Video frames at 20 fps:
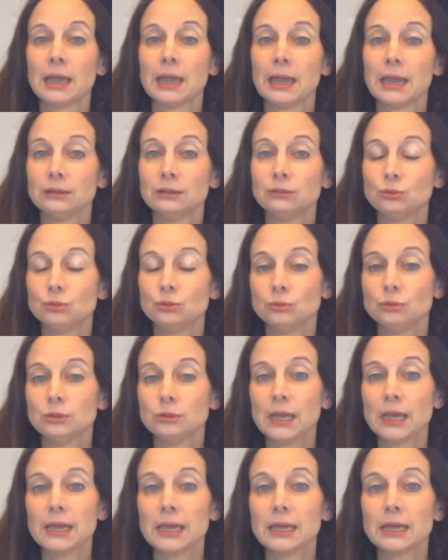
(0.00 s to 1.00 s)
And
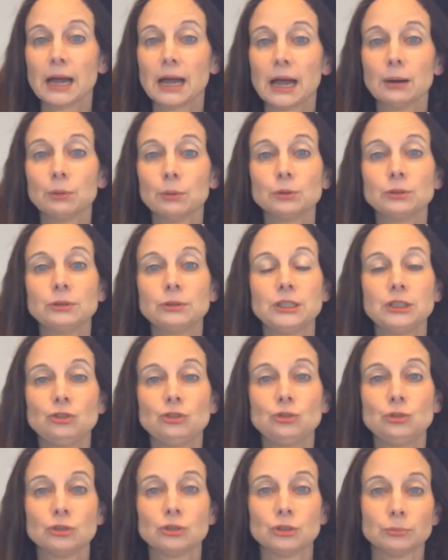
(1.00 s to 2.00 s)
today, I will
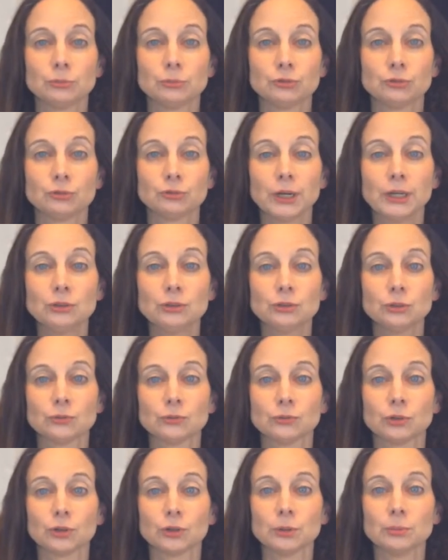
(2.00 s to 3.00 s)
teach you some
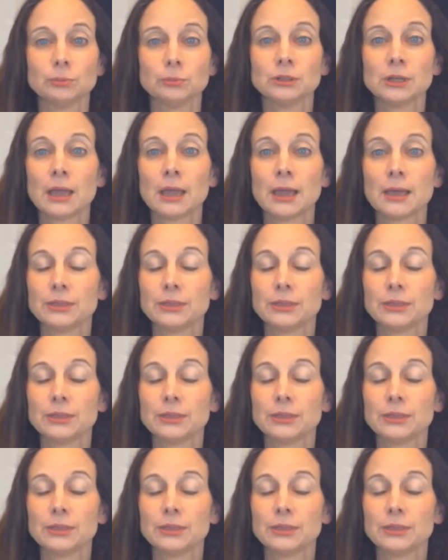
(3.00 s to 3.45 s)
phrasal verbs